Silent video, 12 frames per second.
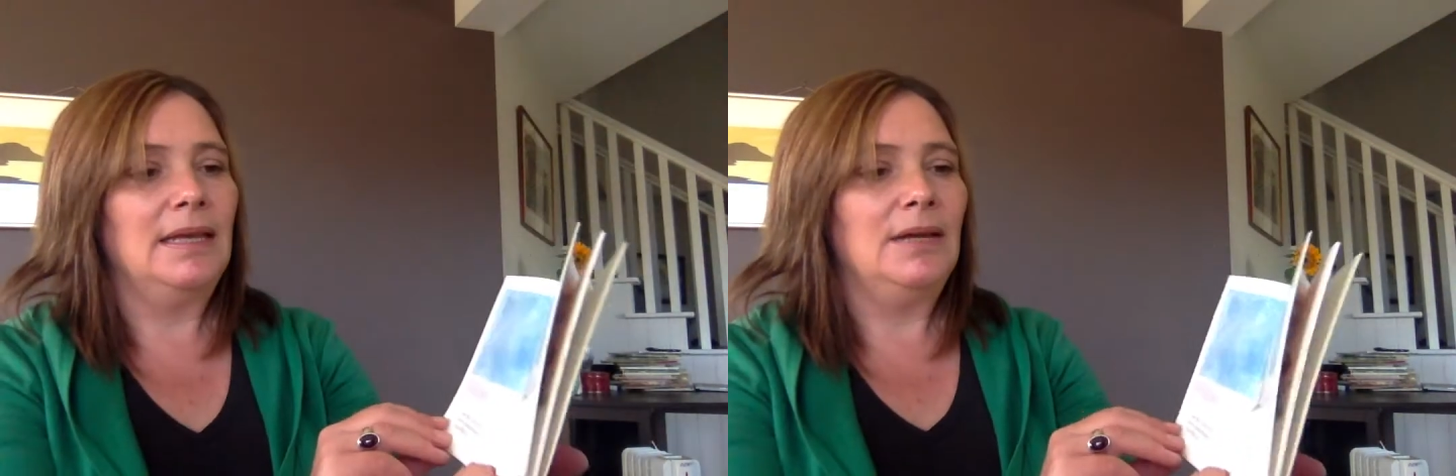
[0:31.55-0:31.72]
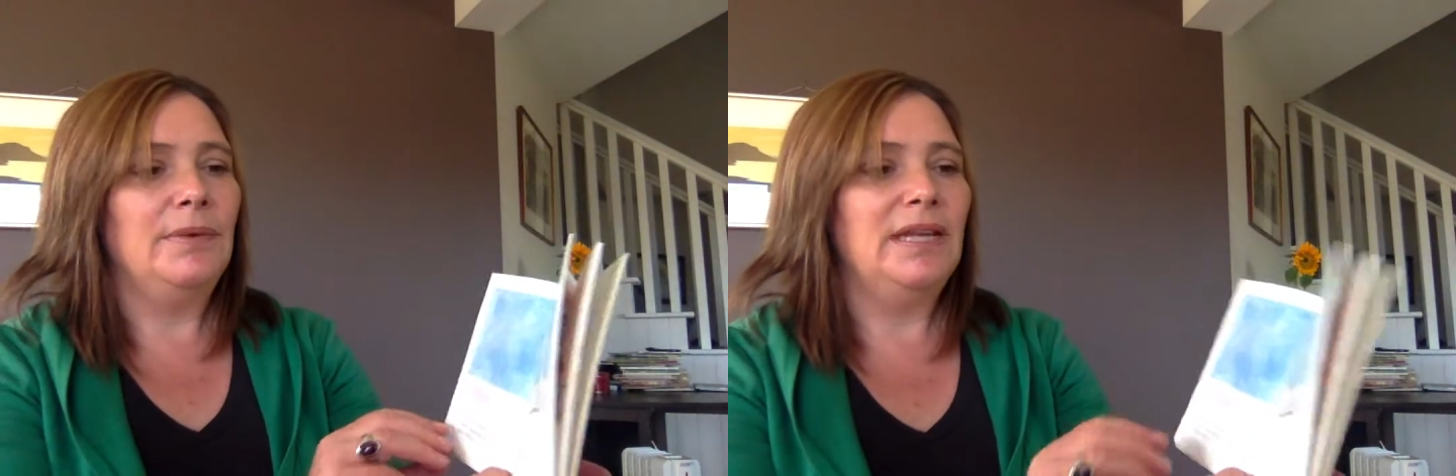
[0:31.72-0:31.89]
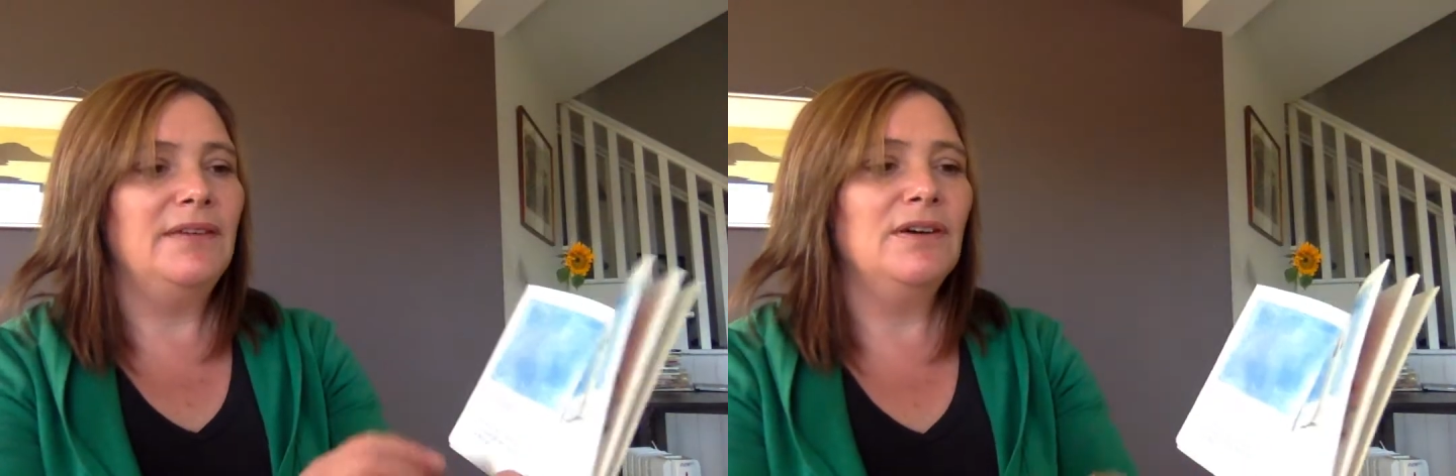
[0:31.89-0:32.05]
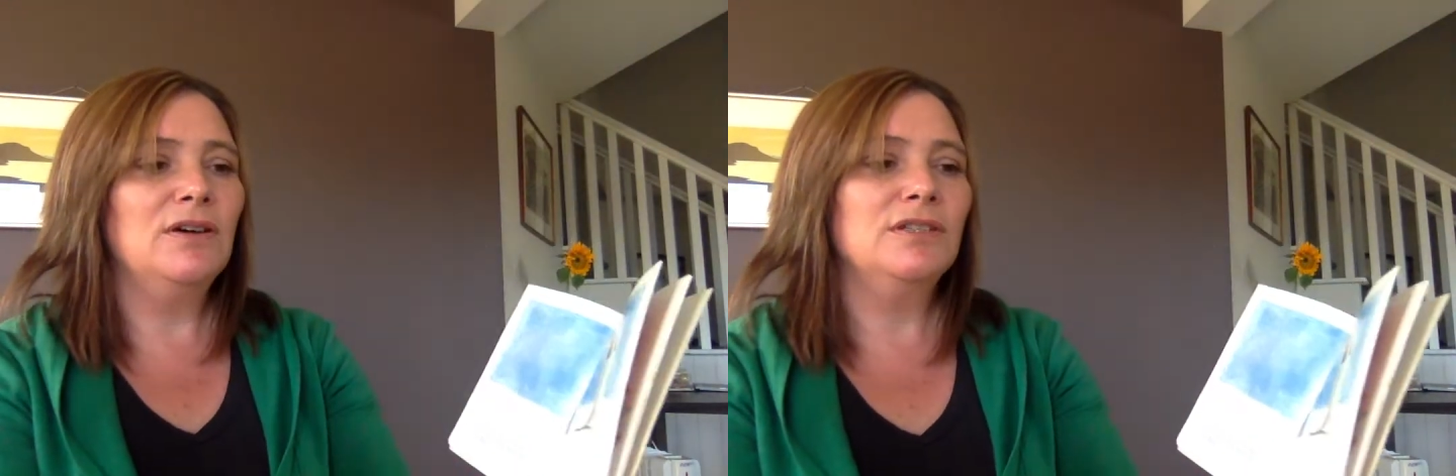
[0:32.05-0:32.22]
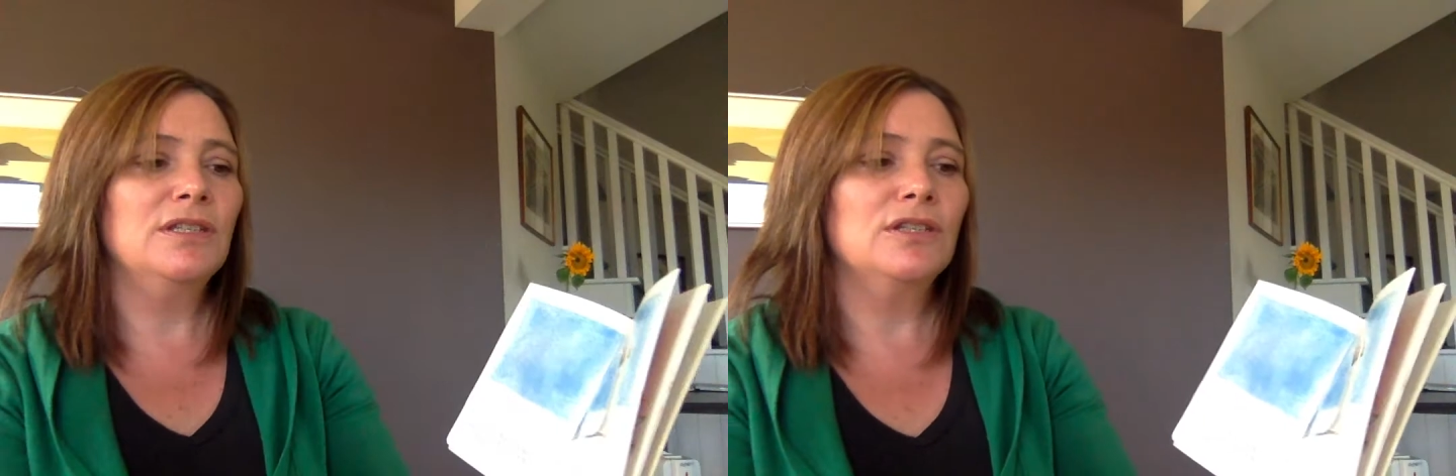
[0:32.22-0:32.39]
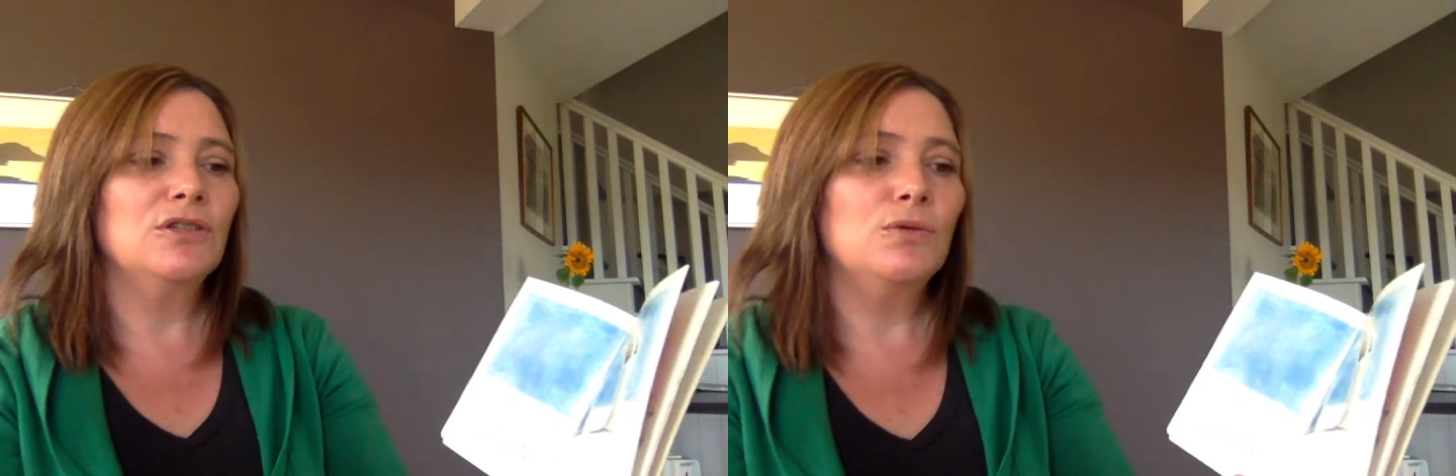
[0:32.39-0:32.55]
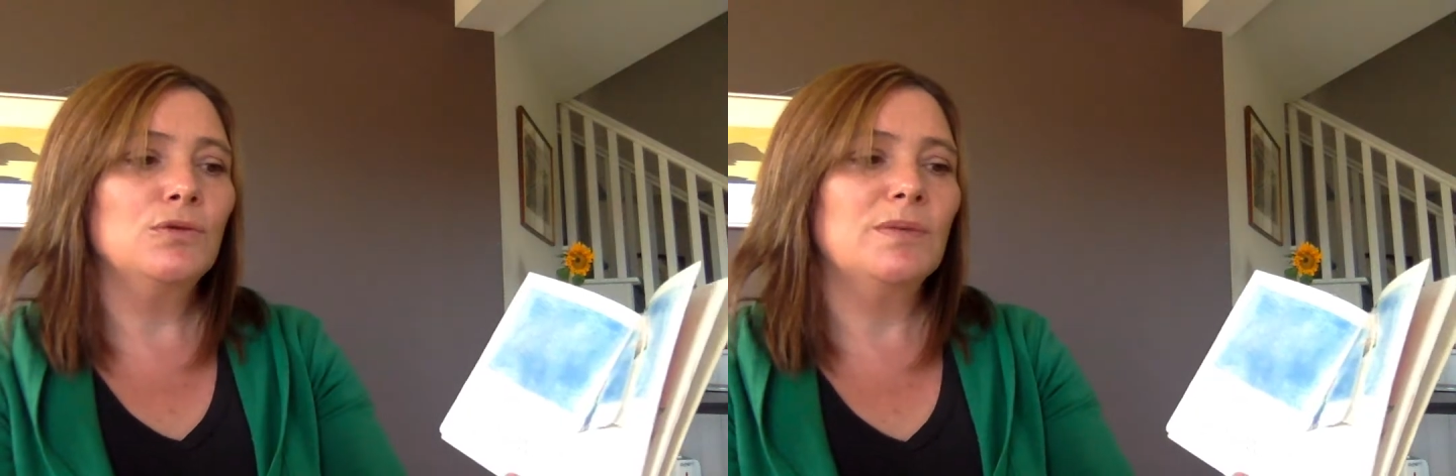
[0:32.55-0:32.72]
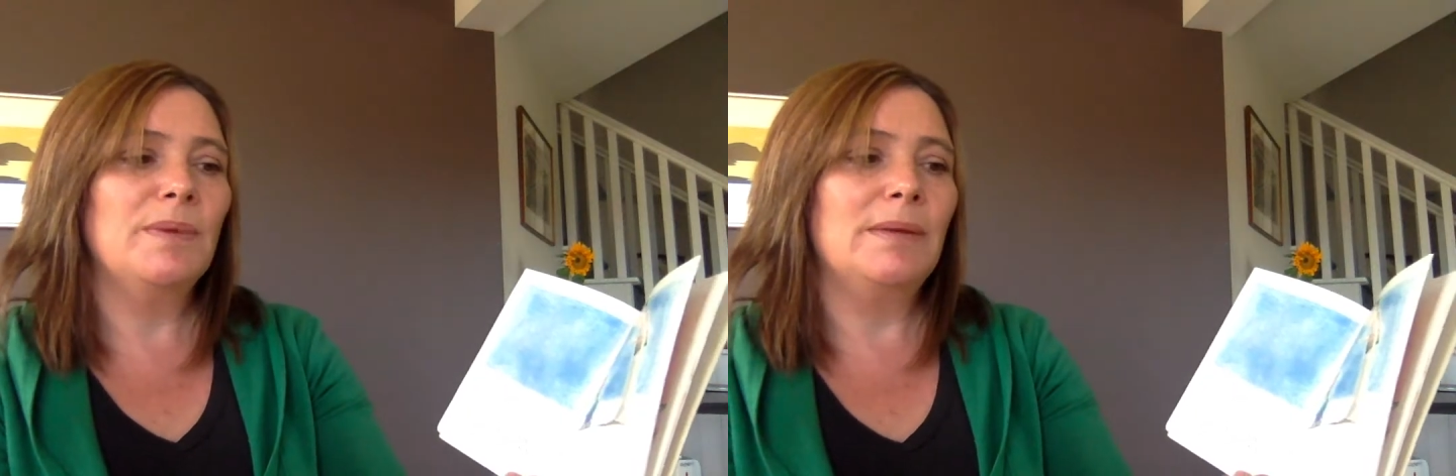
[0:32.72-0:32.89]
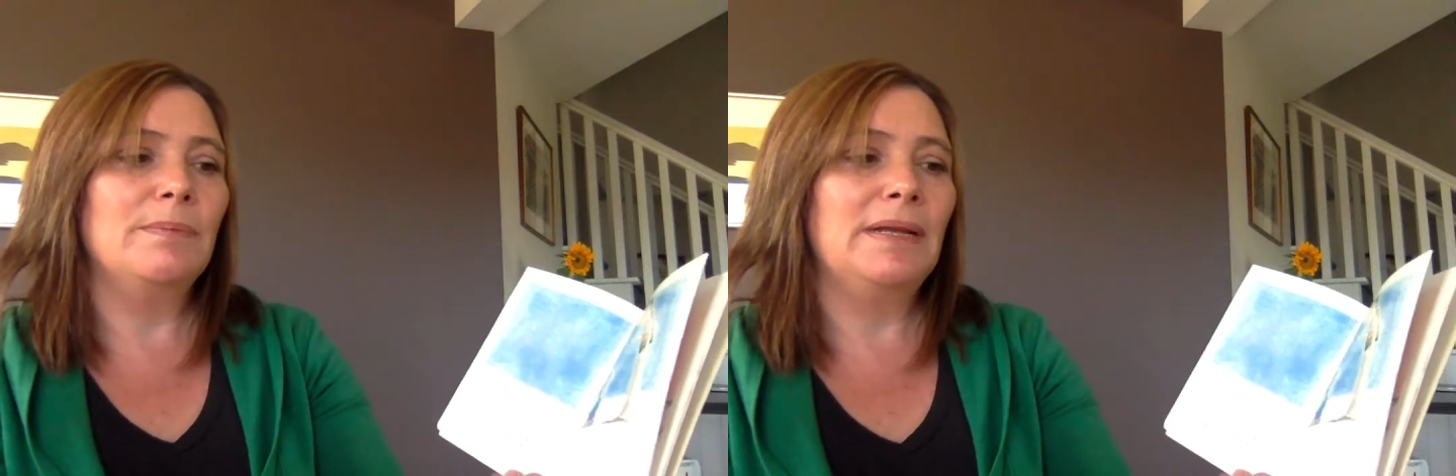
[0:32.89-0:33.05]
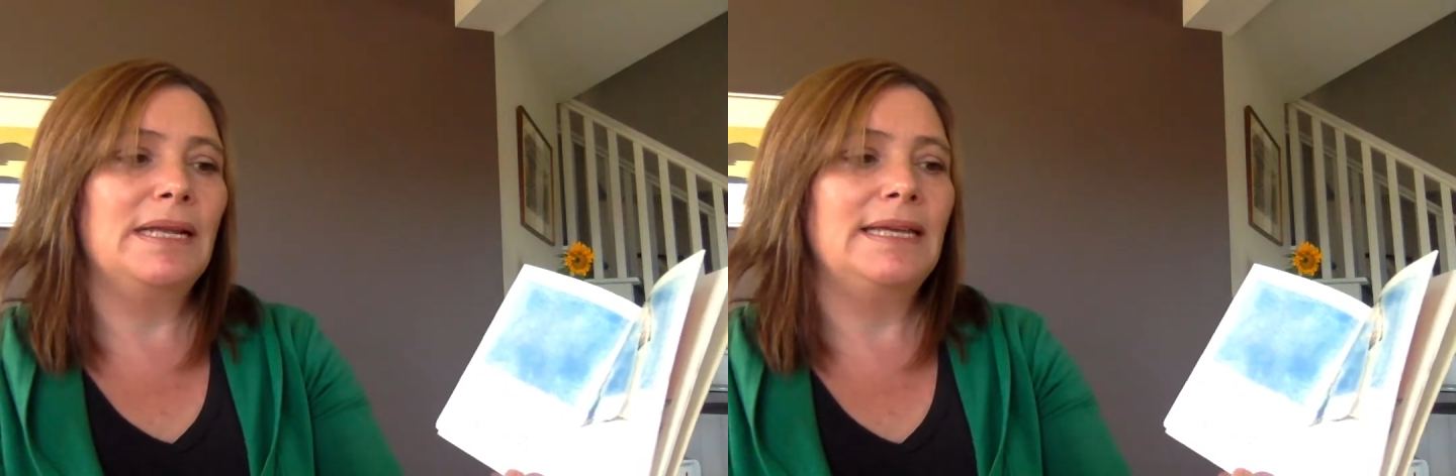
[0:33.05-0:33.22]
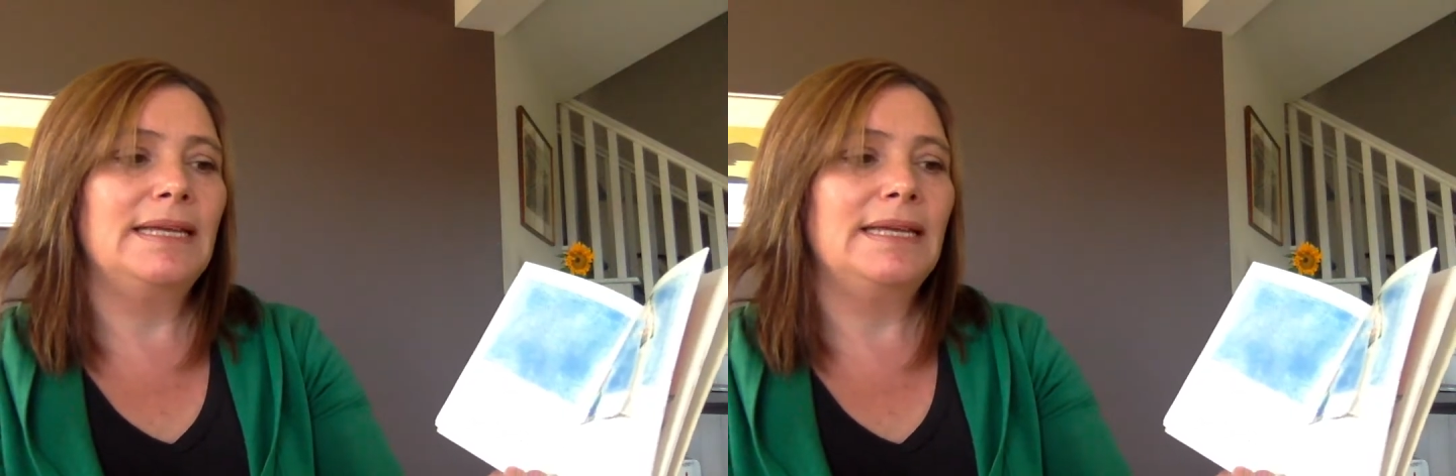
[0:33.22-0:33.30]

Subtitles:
Whenever Oscar talked about Billy,